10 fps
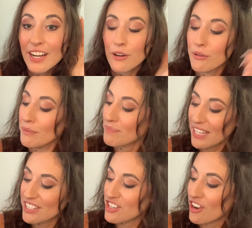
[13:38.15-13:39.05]
oh,
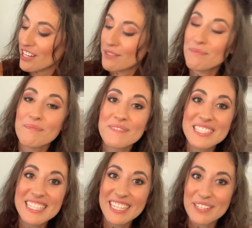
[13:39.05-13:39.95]
not jar,
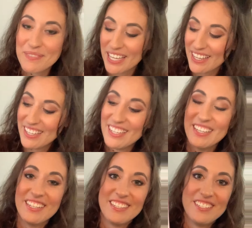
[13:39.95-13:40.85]
silly me.
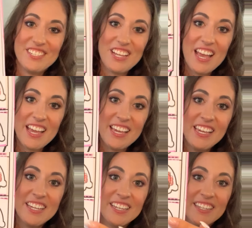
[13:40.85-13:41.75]
J,